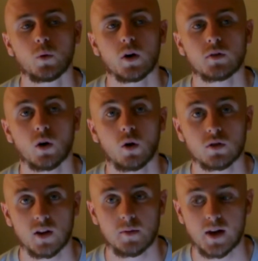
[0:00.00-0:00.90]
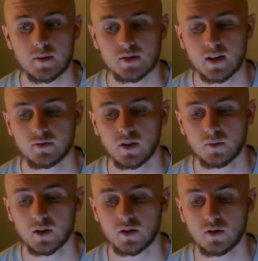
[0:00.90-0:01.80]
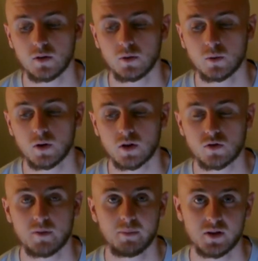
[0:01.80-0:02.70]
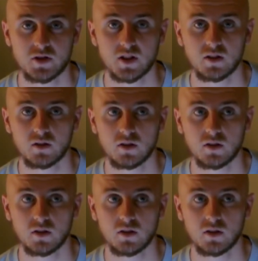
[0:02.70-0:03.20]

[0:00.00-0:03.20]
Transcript: I've got a long time in the labs left. I'm going to try and budget